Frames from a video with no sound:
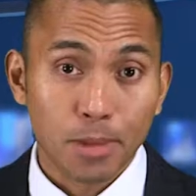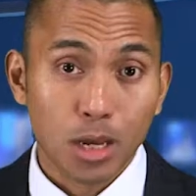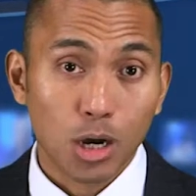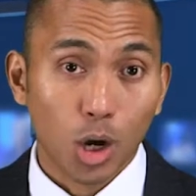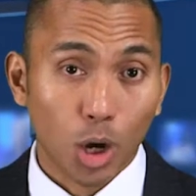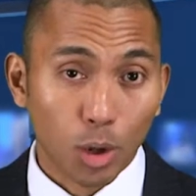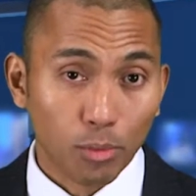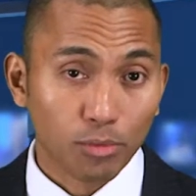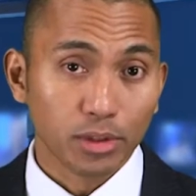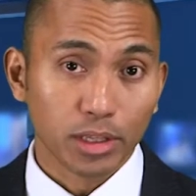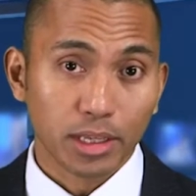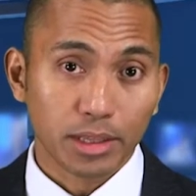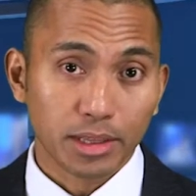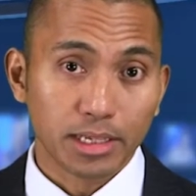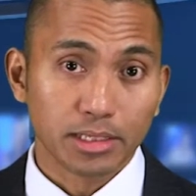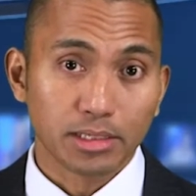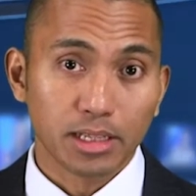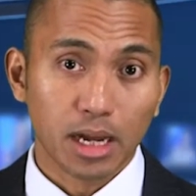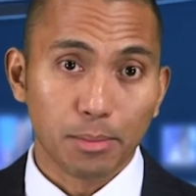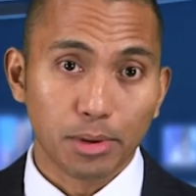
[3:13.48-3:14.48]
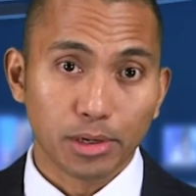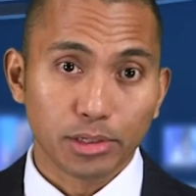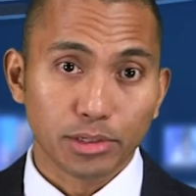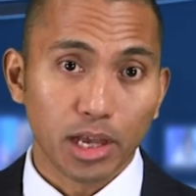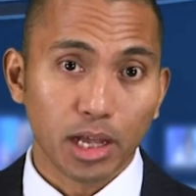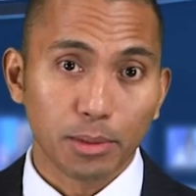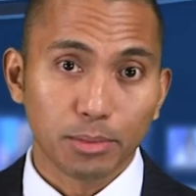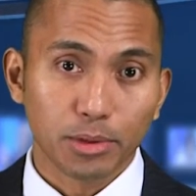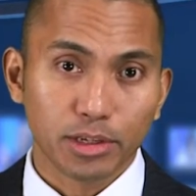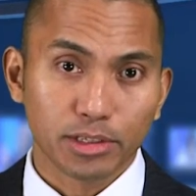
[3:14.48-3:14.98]
Hopefully, these numbers
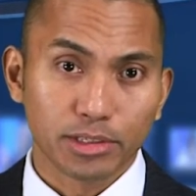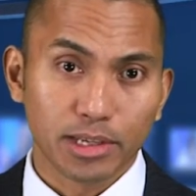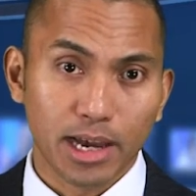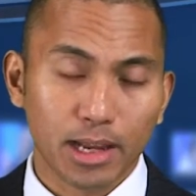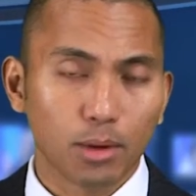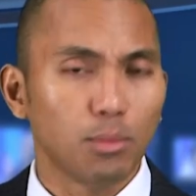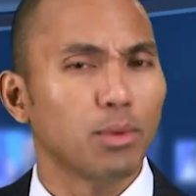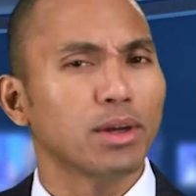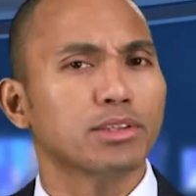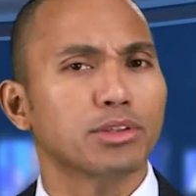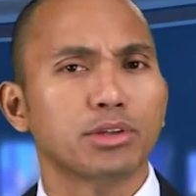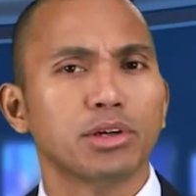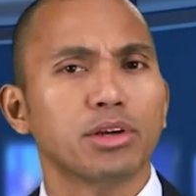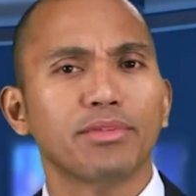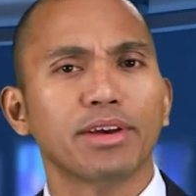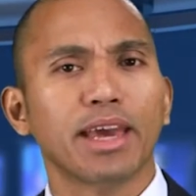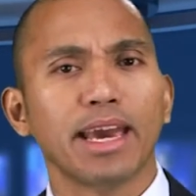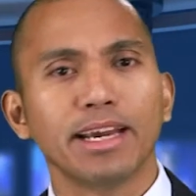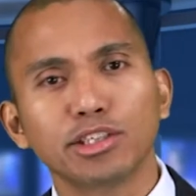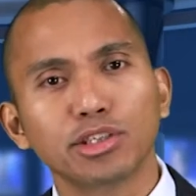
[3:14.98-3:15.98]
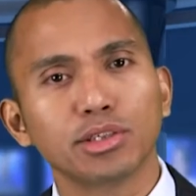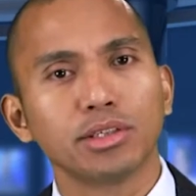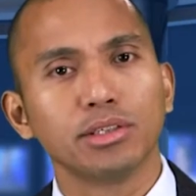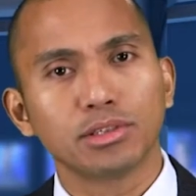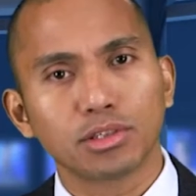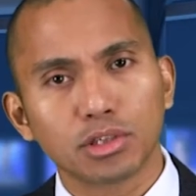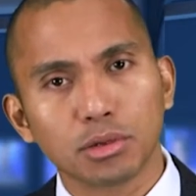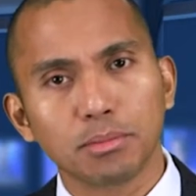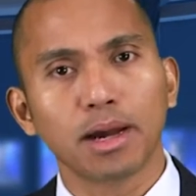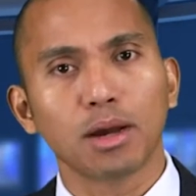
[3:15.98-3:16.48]
help you decide what
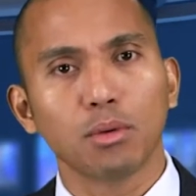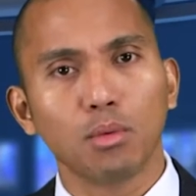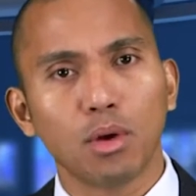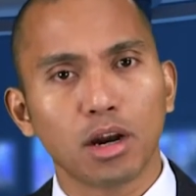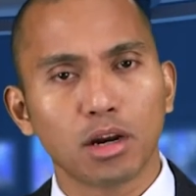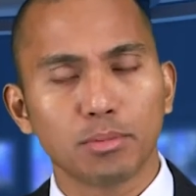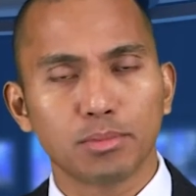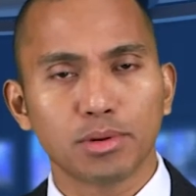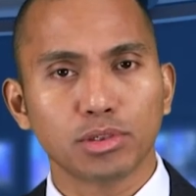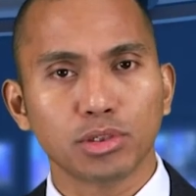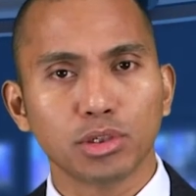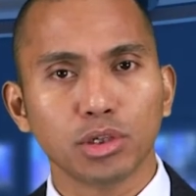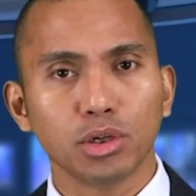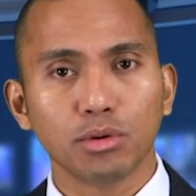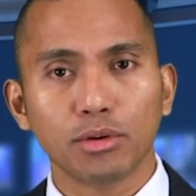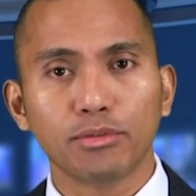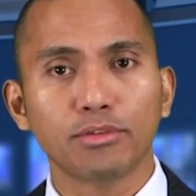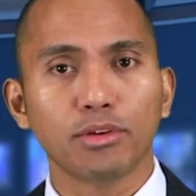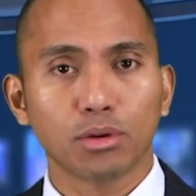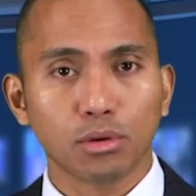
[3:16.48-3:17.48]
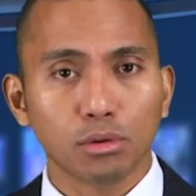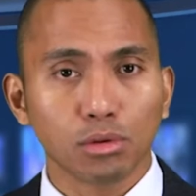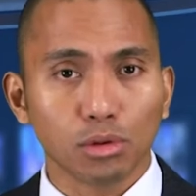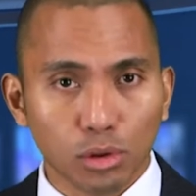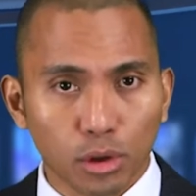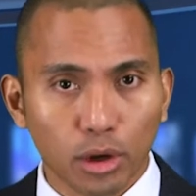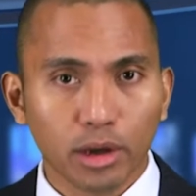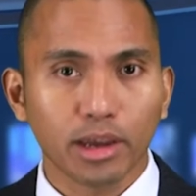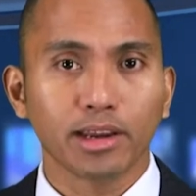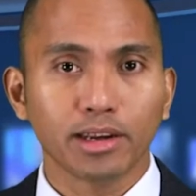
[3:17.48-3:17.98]
certifications you might want to pursue if you're
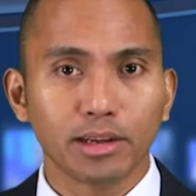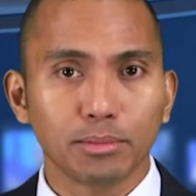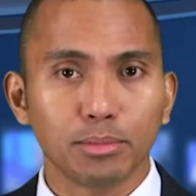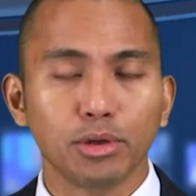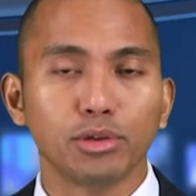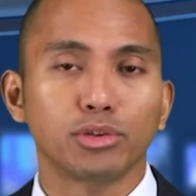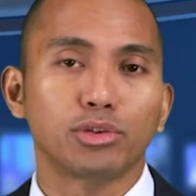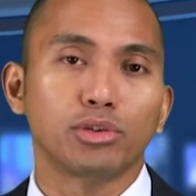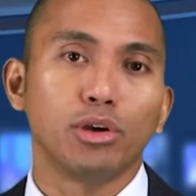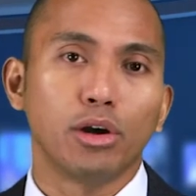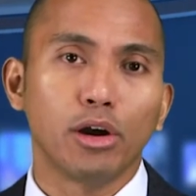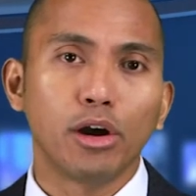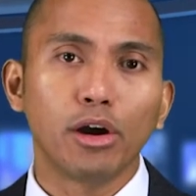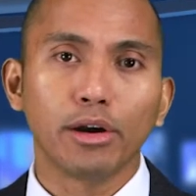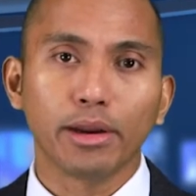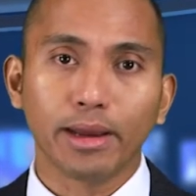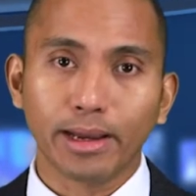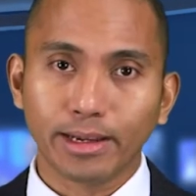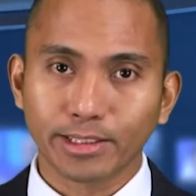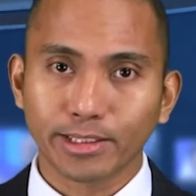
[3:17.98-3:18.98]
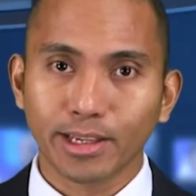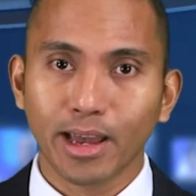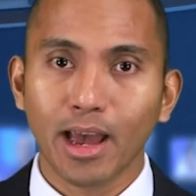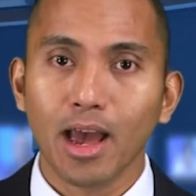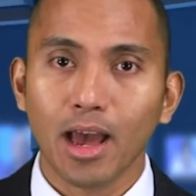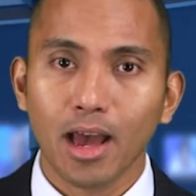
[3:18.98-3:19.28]
looking to boost your earnings.